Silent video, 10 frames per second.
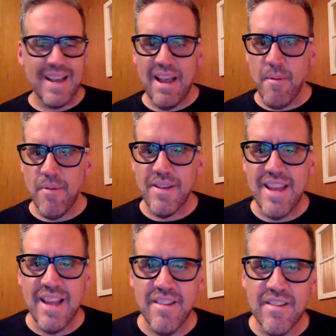can't remember if
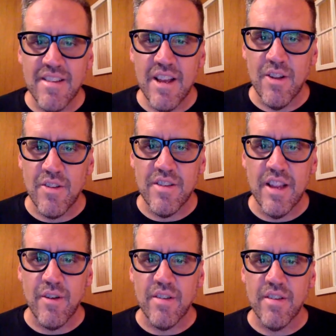it's Hidden Still or
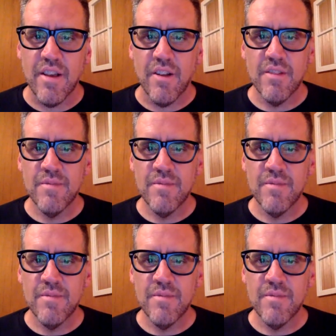Secret Still.